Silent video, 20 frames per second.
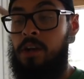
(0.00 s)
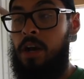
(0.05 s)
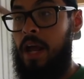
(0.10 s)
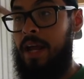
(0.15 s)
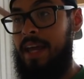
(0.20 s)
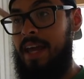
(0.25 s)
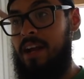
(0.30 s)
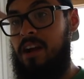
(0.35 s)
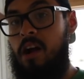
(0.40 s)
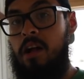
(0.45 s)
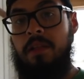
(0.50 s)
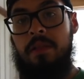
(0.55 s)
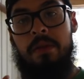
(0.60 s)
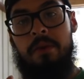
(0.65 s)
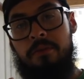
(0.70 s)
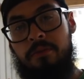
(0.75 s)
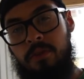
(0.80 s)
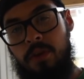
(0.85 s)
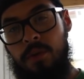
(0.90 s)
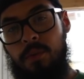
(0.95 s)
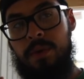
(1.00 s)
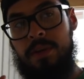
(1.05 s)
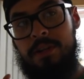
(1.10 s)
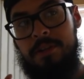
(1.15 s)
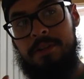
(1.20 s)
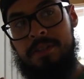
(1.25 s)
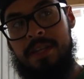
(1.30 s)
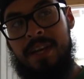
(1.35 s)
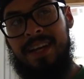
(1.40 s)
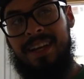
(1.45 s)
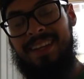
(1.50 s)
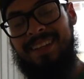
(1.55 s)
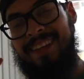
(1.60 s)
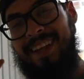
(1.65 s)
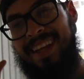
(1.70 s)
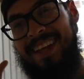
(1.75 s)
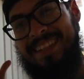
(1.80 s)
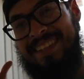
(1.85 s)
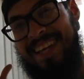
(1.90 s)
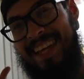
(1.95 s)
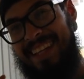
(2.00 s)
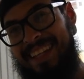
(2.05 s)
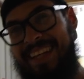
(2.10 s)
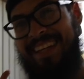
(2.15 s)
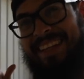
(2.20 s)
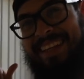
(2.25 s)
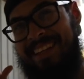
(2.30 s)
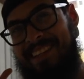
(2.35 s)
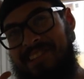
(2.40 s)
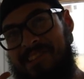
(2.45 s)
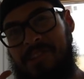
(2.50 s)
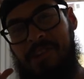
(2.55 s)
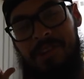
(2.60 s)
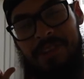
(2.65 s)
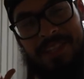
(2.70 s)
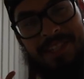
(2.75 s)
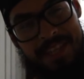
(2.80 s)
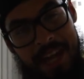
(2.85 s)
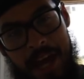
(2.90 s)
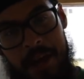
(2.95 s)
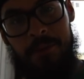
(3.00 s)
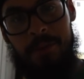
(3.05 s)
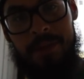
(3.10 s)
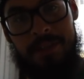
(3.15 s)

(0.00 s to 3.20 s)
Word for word: I can't call them the front windows. Technically, these are the side